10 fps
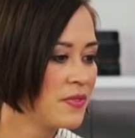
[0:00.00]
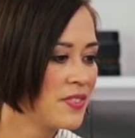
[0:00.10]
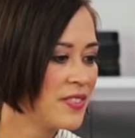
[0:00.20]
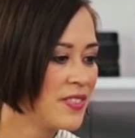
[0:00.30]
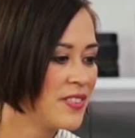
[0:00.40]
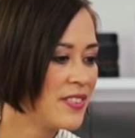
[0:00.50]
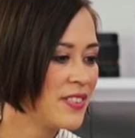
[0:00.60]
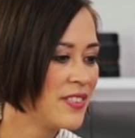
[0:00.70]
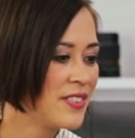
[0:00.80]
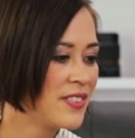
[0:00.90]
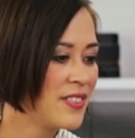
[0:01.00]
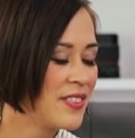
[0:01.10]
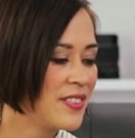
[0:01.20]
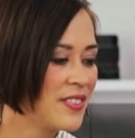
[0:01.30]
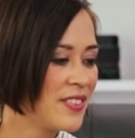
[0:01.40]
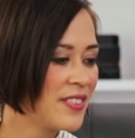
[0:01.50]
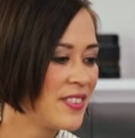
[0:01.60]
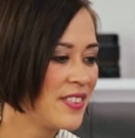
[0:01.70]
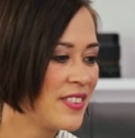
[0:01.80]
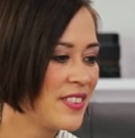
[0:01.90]

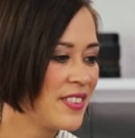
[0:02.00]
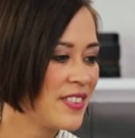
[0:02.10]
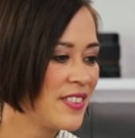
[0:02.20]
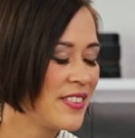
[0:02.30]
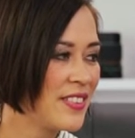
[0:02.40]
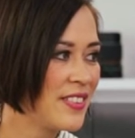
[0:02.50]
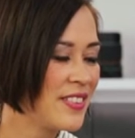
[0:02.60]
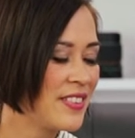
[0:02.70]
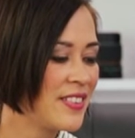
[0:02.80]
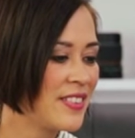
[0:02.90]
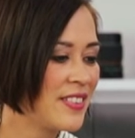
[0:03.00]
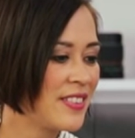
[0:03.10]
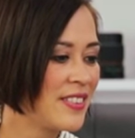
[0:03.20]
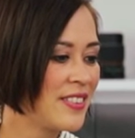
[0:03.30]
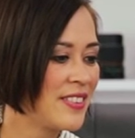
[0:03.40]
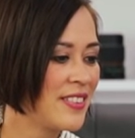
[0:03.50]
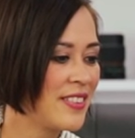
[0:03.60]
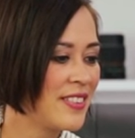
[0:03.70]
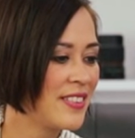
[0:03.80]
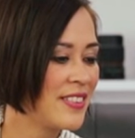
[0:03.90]

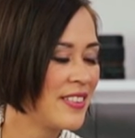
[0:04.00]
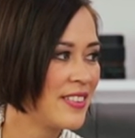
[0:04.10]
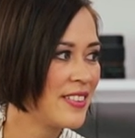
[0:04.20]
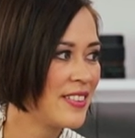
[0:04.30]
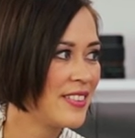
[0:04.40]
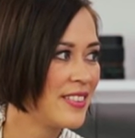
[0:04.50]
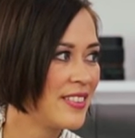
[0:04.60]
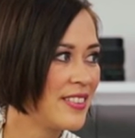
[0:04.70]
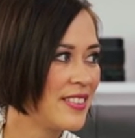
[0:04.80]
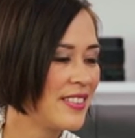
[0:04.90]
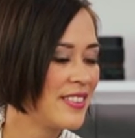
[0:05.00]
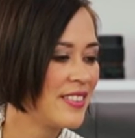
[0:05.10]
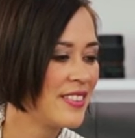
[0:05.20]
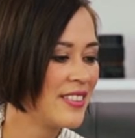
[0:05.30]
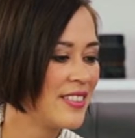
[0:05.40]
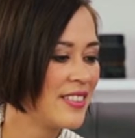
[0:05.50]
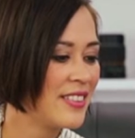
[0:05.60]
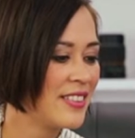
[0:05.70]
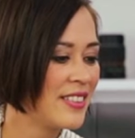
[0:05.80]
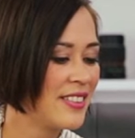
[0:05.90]

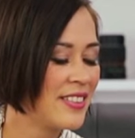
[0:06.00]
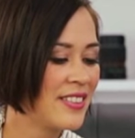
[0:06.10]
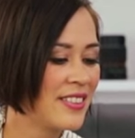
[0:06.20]
The person shown says nothing.